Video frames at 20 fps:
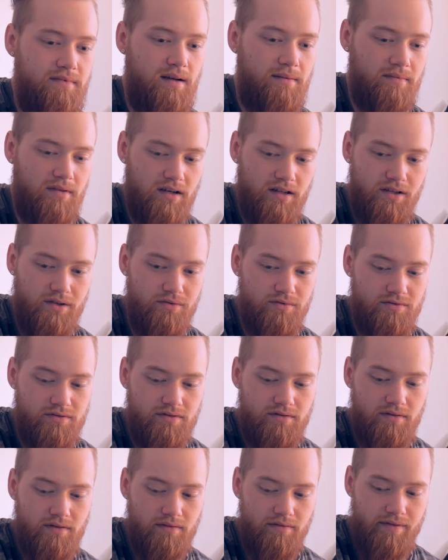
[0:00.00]
I'm going to use
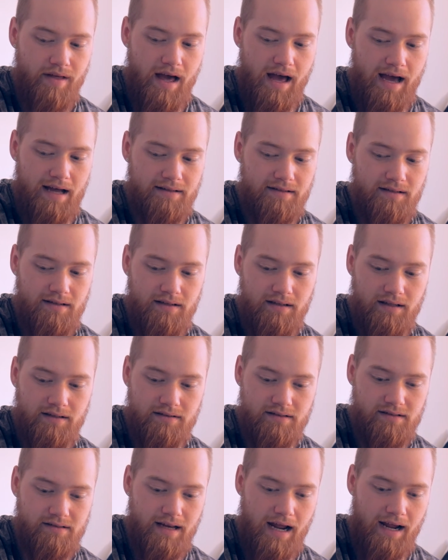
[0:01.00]
that and
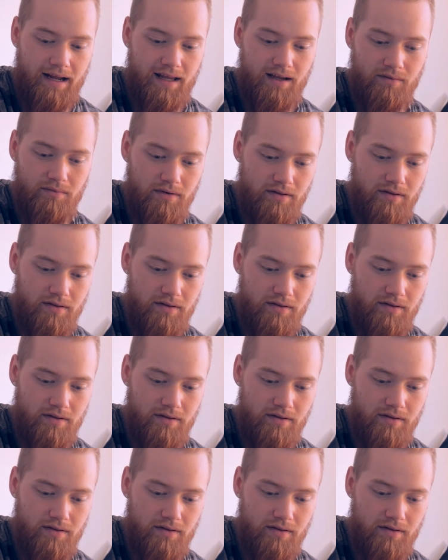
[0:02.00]
stack it